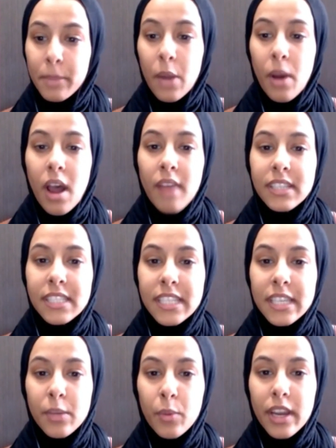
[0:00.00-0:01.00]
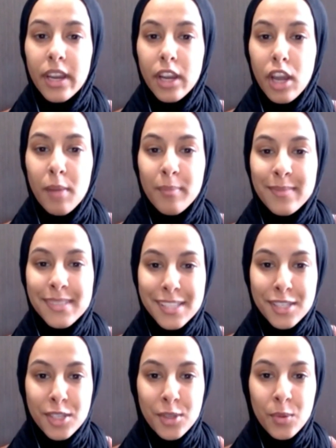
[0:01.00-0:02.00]
obviously, when it comes
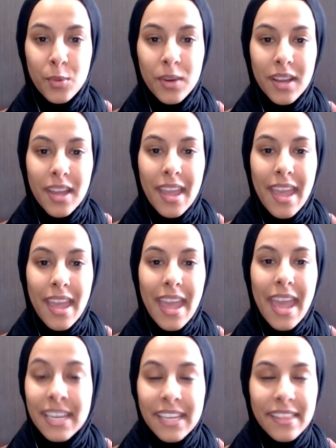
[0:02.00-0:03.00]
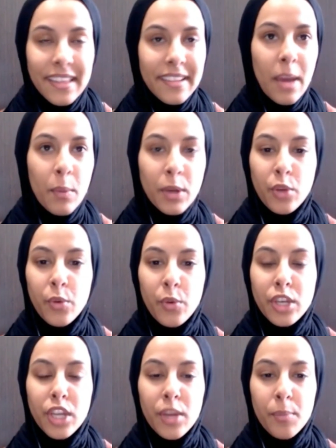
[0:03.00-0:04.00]
to anything that we're doing
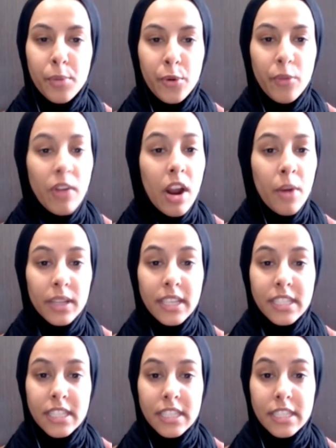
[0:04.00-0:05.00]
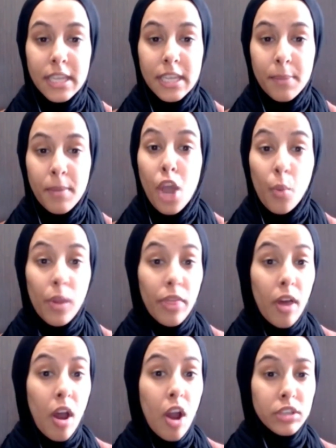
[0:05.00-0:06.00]
to improve our relationship with
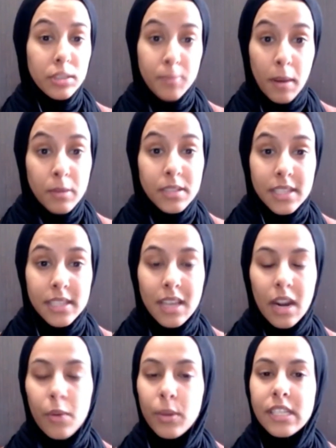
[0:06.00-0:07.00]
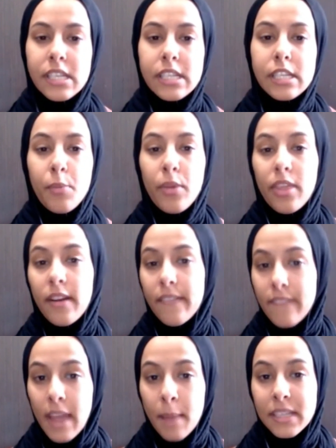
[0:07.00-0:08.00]
our spouses, our relationship with our
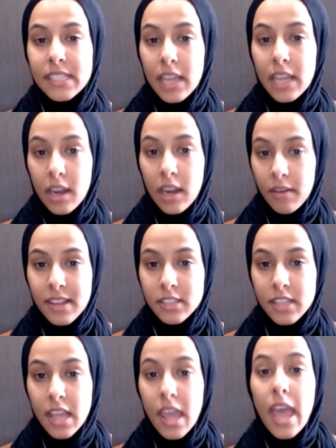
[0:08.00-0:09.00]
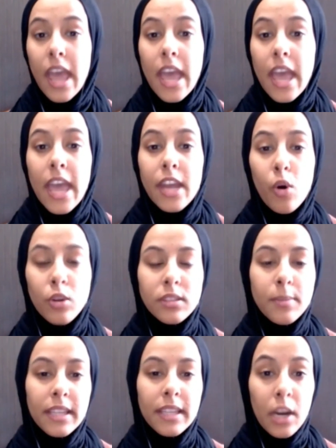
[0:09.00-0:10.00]
families and our friends, and
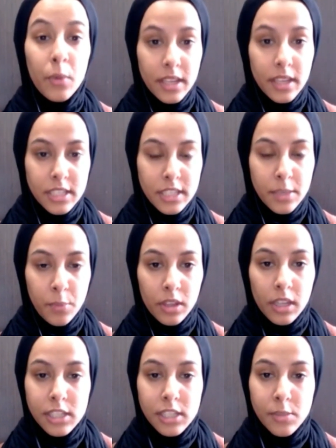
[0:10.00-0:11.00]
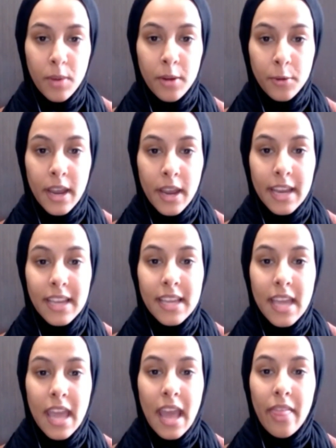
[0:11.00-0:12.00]
ultimately our relationship with Allah subhanahu wa ta'ala,
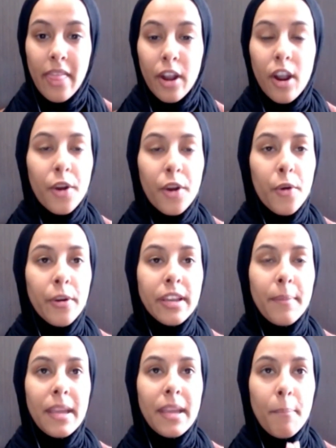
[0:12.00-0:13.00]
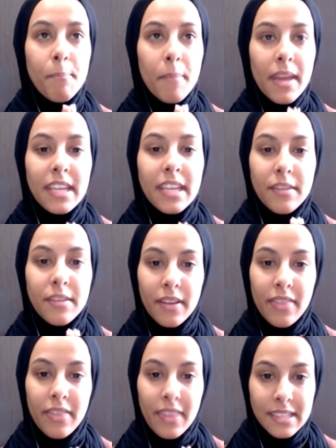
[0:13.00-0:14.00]
there are going to be many different
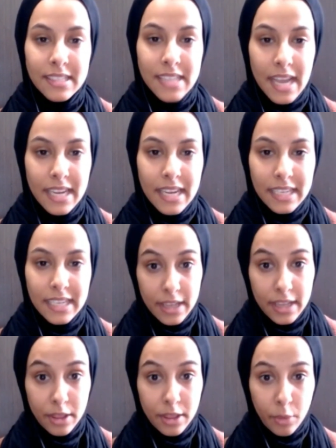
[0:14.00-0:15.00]
things that can get in the way.